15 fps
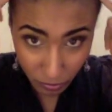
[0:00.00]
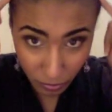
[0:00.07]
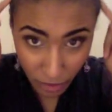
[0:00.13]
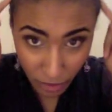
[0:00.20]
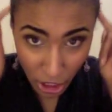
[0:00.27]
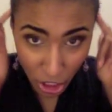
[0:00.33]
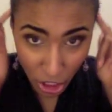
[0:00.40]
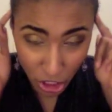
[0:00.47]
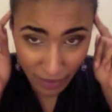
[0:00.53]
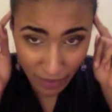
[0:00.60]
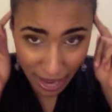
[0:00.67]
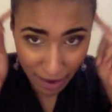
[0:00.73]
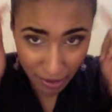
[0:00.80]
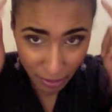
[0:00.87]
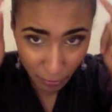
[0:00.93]
loss of
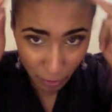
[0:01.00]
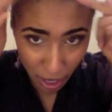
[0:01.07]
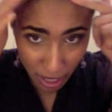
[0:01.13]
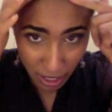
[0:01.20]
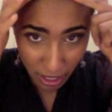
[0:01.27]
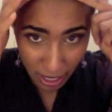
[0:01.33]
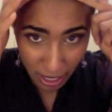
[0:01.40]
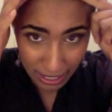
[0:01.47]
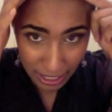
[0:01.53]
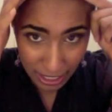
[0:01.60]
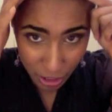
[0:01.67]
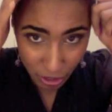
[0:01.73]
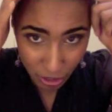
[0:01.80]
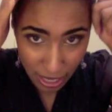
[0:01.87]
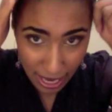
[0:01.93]
hair at the front, like
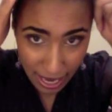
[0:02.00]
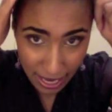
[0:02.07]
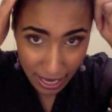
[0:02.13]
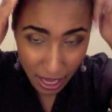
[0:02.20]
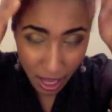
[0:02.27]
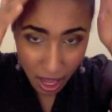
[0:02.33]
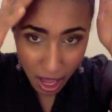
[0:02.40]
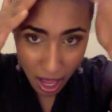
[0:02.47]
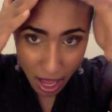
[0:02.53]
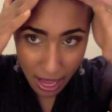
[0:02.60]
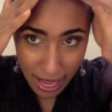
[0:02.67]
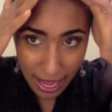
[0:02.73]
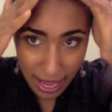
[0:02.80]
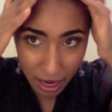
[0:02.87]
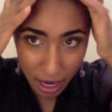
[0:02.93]
literally her
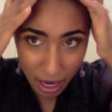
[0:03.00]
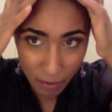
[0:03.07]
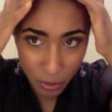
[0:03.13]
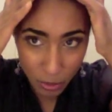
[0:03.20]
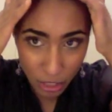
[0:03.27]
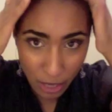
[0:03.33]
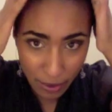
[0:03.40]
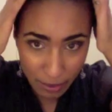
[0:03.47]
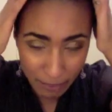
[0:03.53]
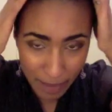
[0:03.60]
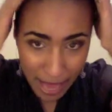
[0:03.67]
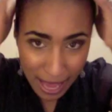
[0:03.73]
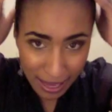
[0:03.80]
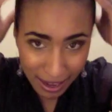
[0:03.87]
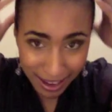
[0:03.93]
hairline was going
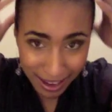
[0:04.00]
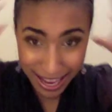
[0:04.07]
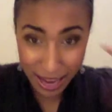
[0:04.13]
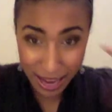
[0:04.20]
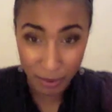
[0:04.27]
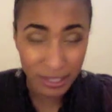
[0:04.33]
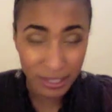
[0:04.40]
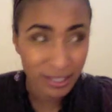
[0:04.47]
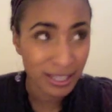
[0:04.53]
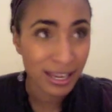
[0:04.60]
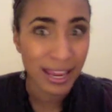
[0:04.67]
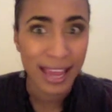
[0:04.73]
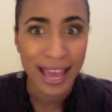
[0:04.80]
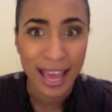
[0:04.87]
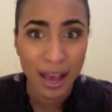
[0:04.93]
back, her hair was
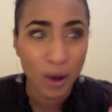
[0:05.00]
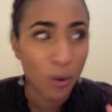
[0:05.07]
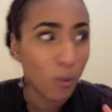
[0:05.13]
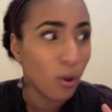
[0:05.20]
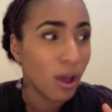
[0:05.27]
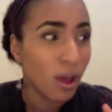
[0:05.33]
thinning out,